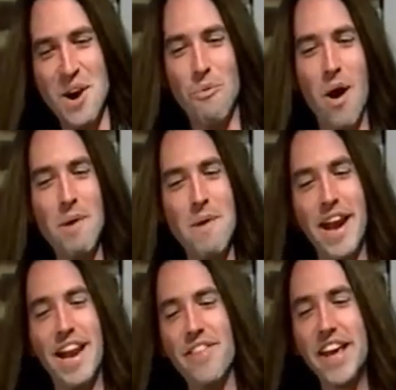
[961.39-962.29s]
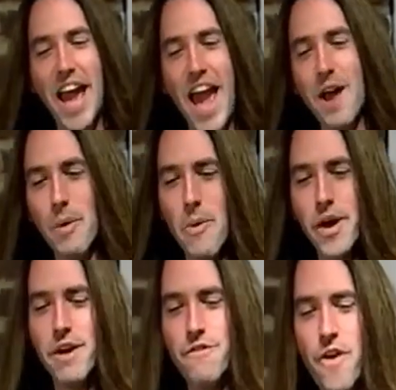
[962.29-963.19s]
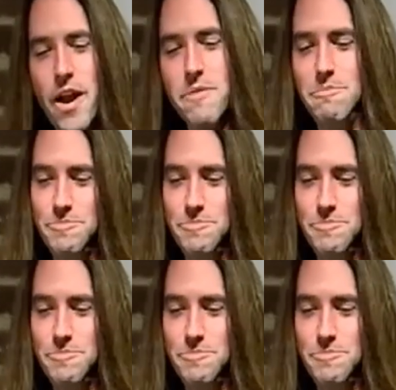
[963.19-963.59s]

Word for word: One minute in the gate, we were confronted